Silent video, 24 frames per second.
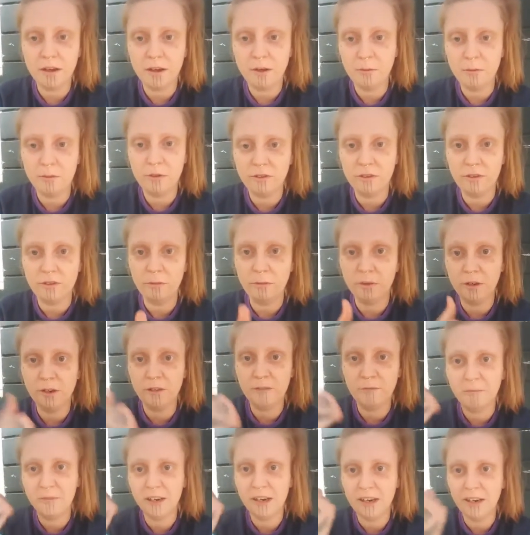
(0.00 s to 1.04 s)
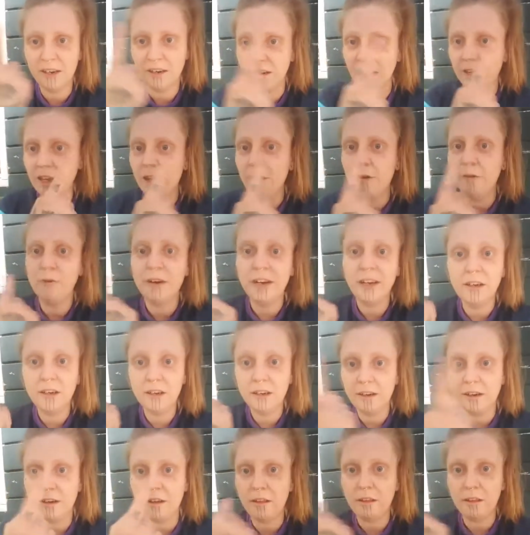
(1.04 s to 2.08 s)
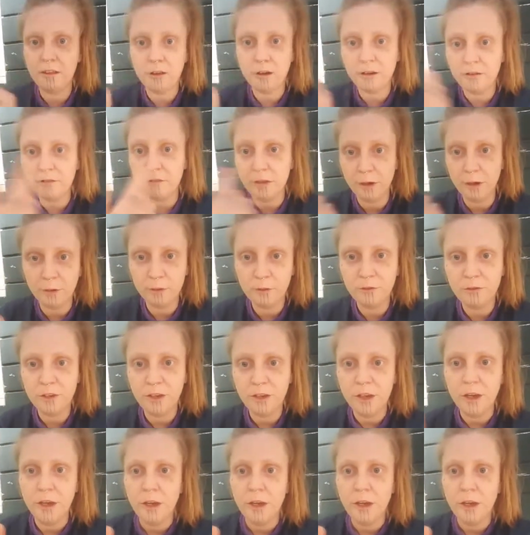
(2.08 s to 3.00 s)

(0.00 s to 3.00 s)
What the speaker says: it was one of my regular thought flows,